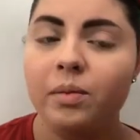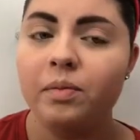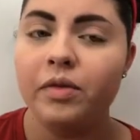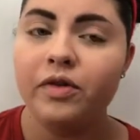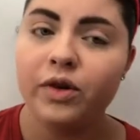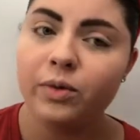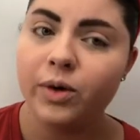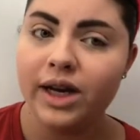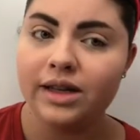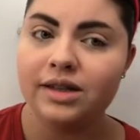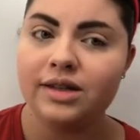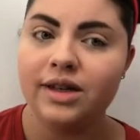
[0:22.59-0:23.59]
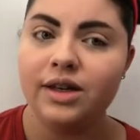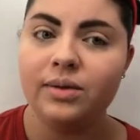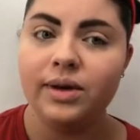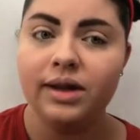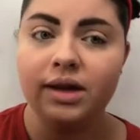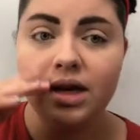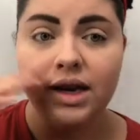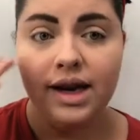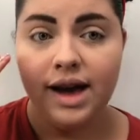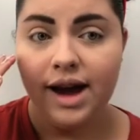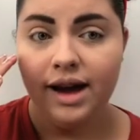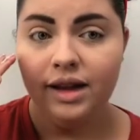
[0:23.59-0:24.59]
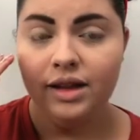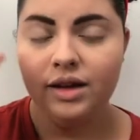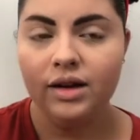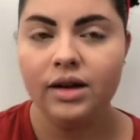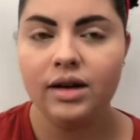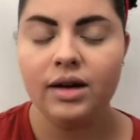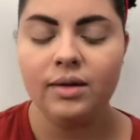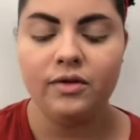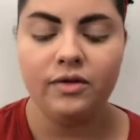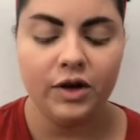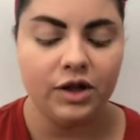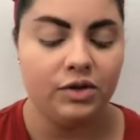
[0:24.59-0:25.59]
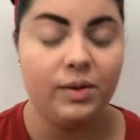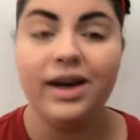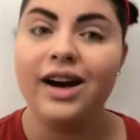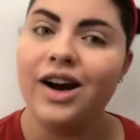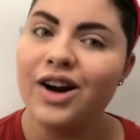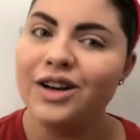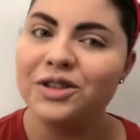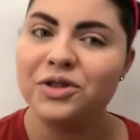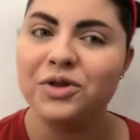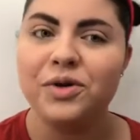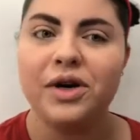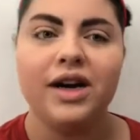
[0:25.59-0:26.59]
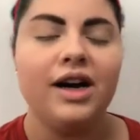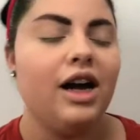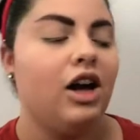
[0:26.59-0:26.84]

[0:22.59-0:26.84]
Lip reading: Before we get started with the eye look, first we get a contour.